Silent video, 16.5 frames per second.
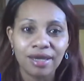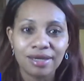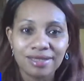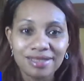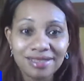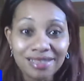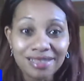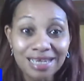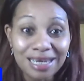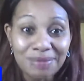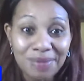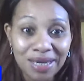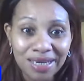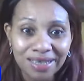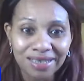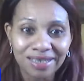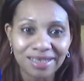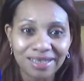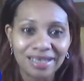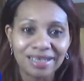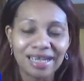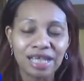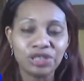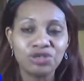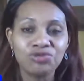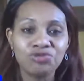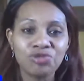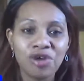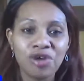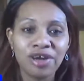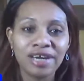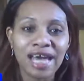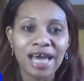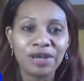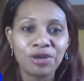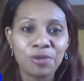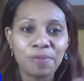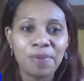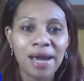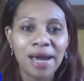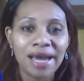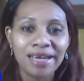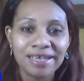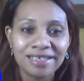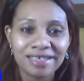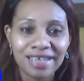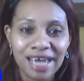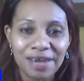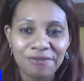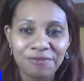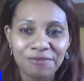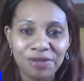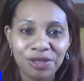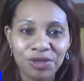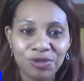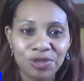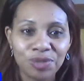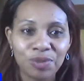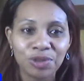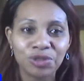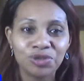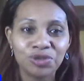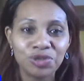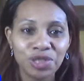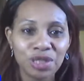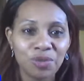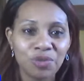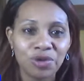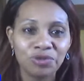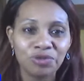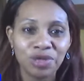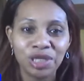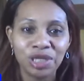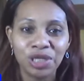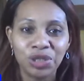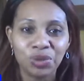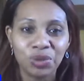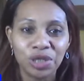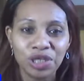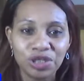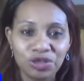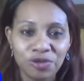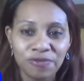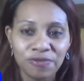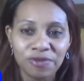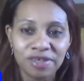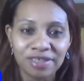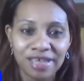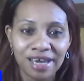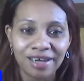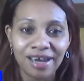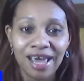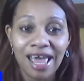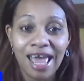seemingly, that you run and you buy these live videos, but you're someone really, you're introverted,